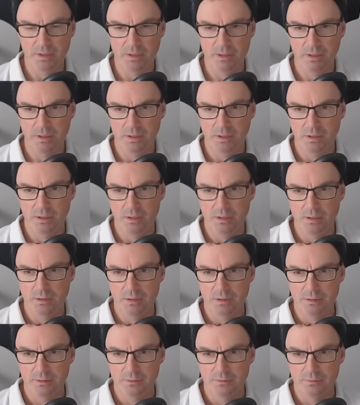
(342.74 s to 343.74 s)

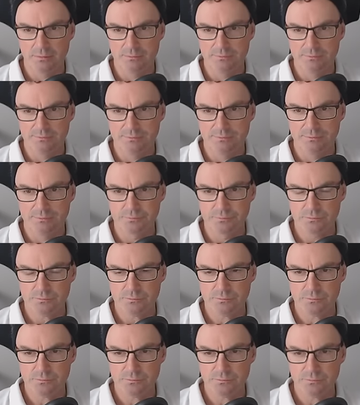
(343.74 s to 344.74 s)

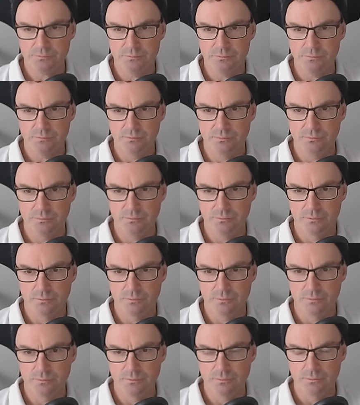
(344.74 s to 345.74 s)

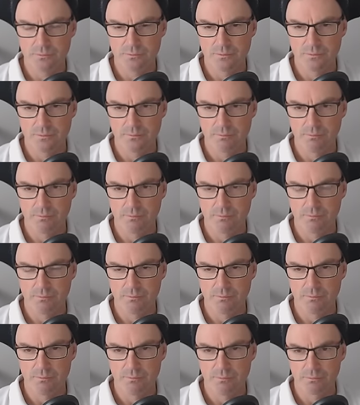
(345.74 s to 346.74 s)

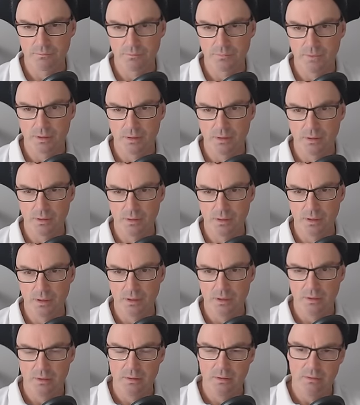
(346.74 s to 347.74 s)

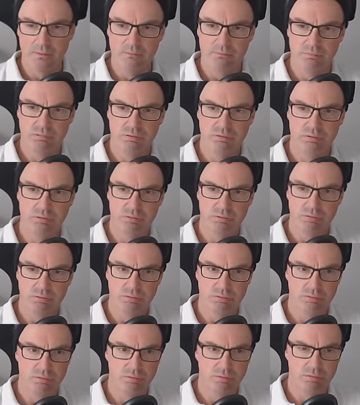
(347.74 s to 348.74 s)

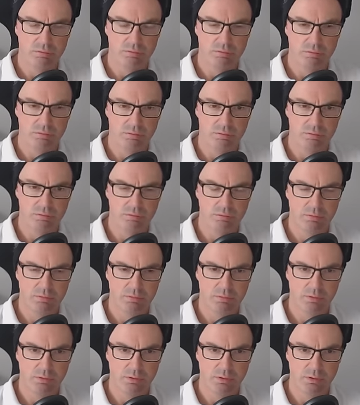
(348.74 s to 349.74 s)

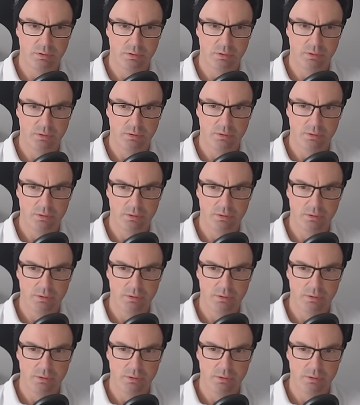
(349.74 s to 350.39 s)
Nothing is said.